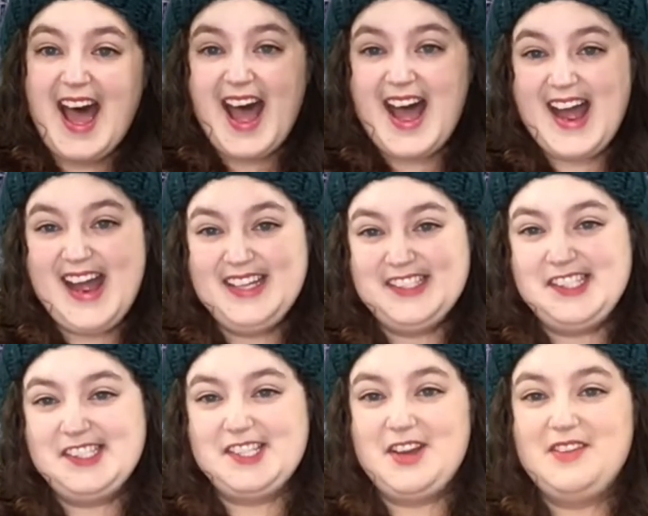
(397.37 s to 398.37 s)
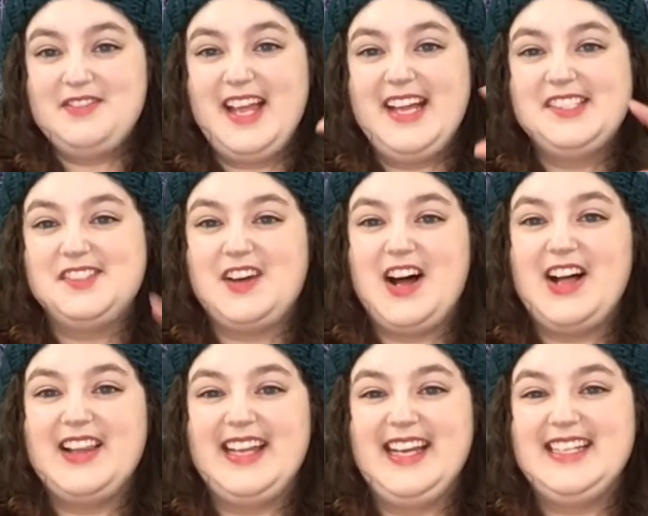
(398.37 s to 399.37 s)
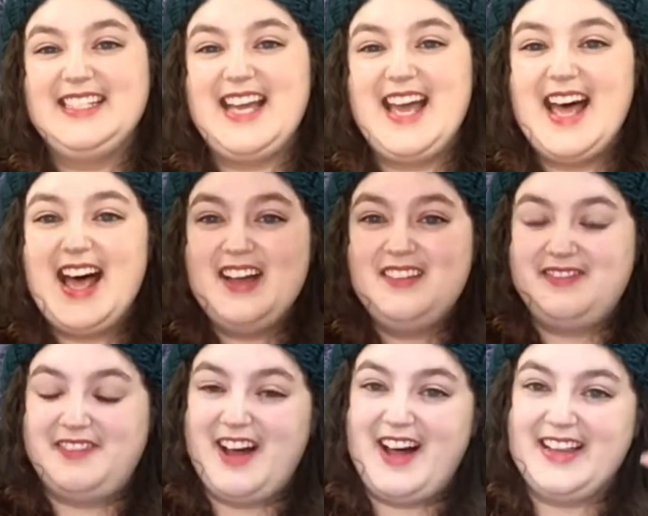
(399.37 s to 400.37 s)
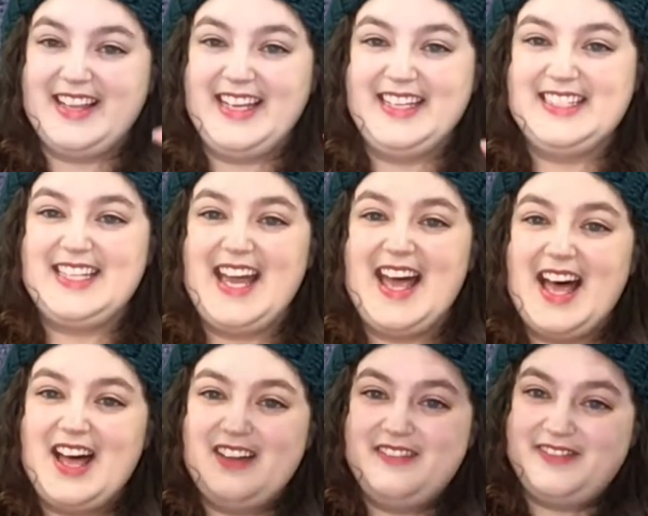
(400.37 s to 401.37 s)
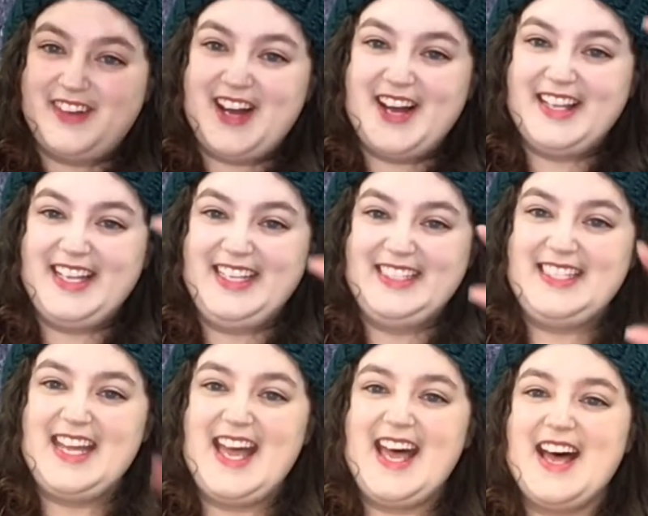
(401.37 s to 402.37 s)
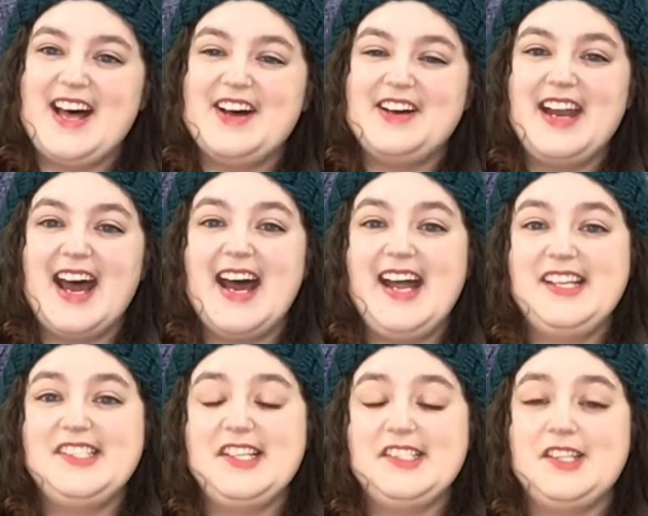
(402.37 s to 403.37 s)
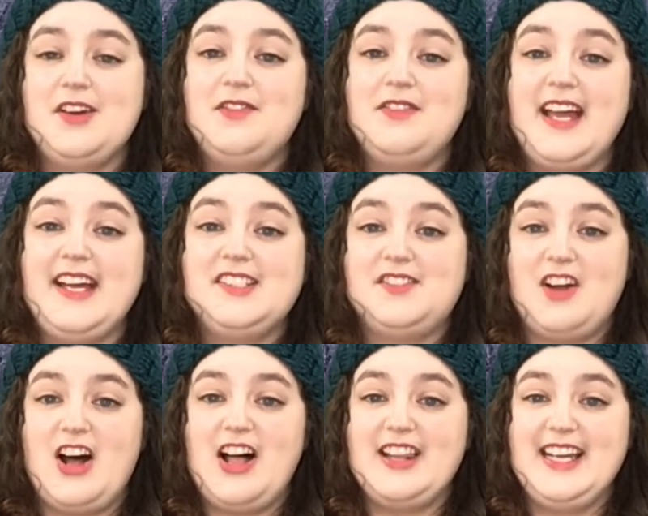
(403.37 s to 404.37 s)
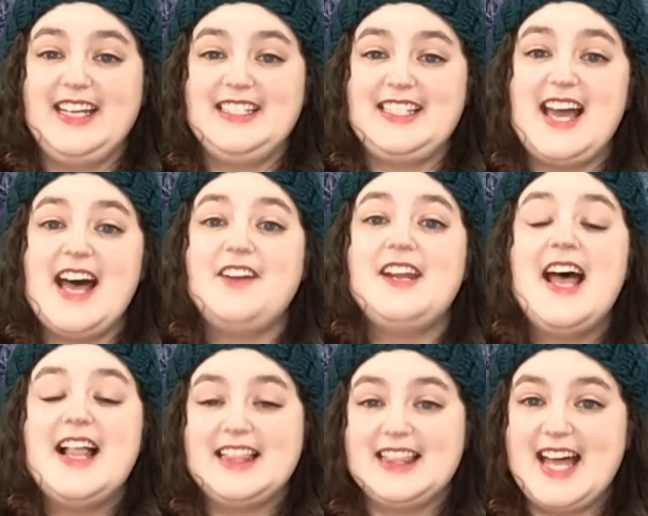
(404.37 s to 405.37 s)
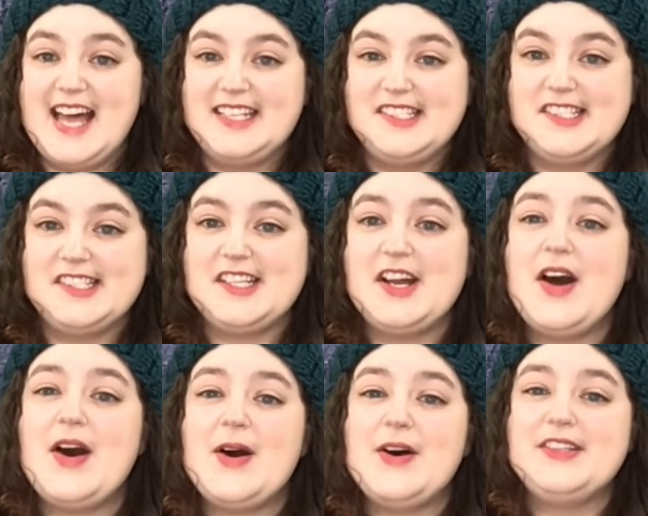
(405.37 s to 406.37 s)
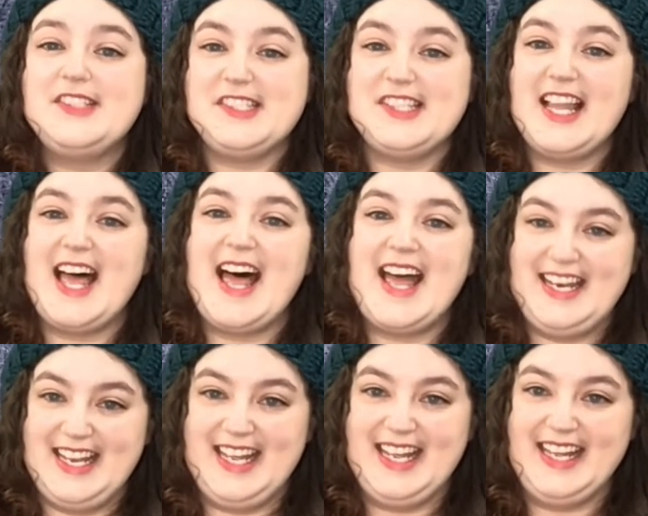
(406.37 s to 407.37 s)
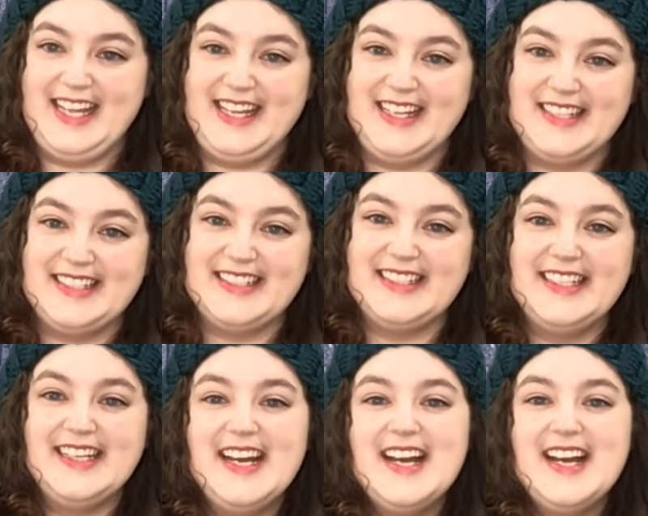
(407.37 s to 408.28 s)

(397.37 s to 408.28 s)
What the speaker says: I see snowflakes falling down, falling down, falling down. I see snowflakes falling down. Let's go sledding.